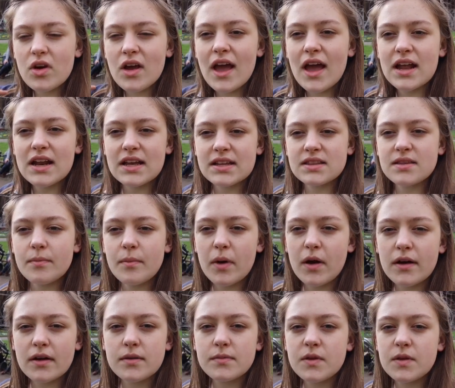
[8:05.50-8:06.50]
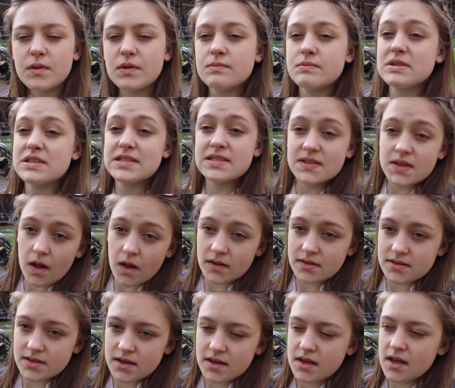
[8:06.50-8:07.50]
it, and at the bottom there would be salt,
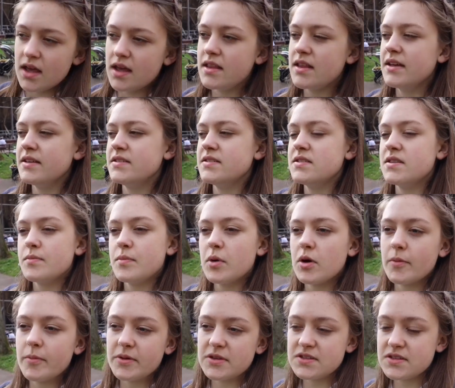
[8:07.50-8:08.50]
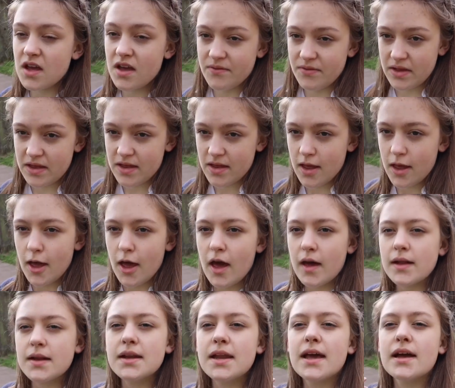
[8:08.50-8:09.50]
and that's the purpose of it.
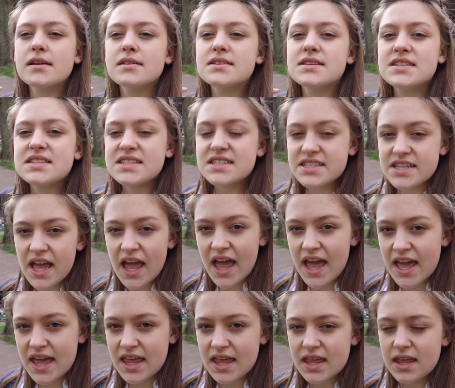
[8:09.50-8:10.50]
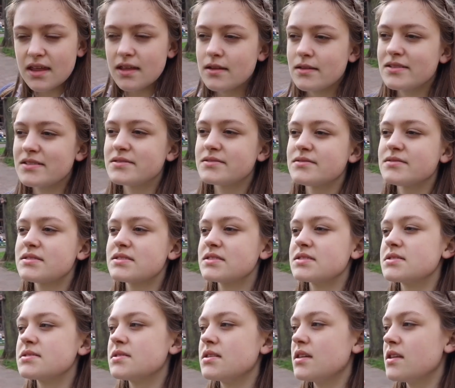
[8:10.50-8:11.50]
Now today
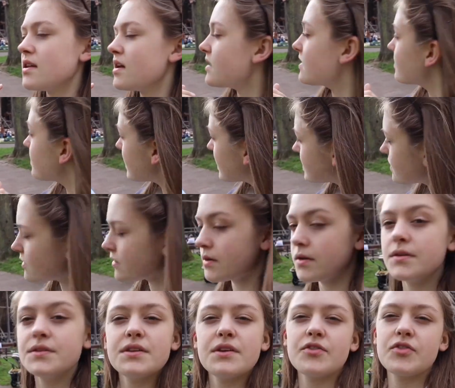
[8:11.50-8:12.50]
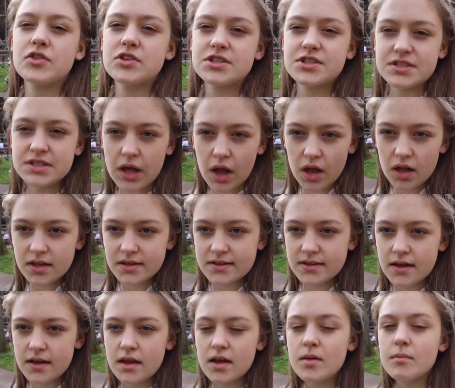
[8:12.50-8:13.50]
they don't use it for salt,
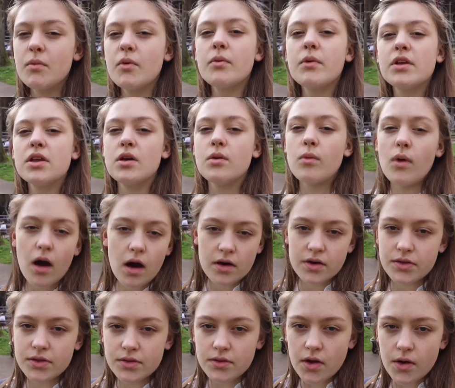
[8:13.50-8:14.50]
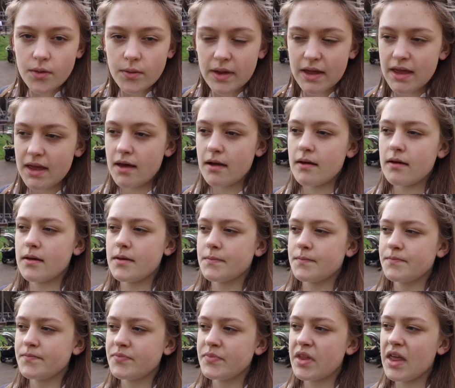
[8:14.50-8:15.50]
but when you walk through it,
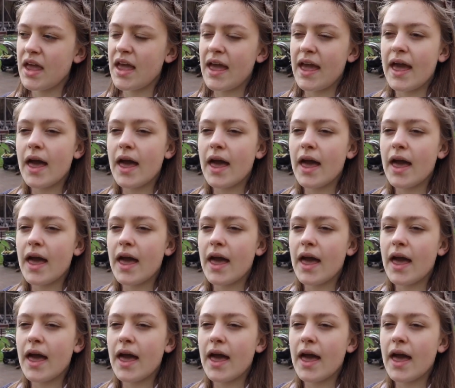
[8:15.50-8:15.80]
it